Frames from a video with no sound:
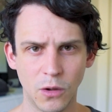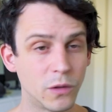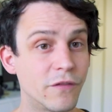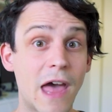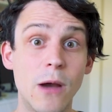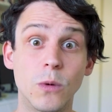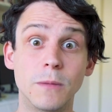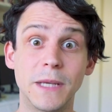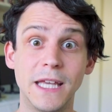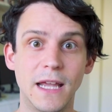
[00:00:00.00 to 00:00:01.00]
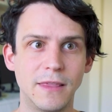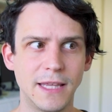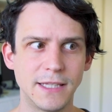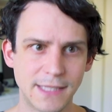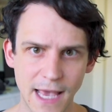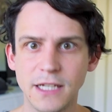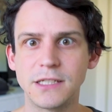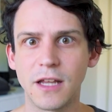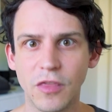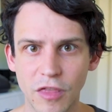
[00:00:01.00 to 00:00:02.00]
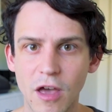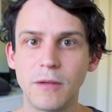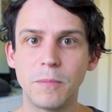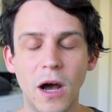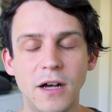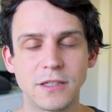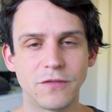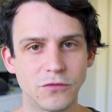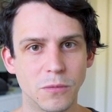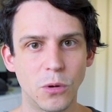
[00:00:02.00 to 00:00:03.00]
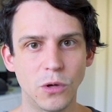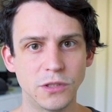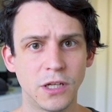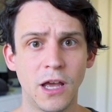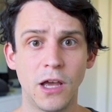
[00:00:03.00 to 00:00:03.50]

All of that will be in the second and third parts of the report,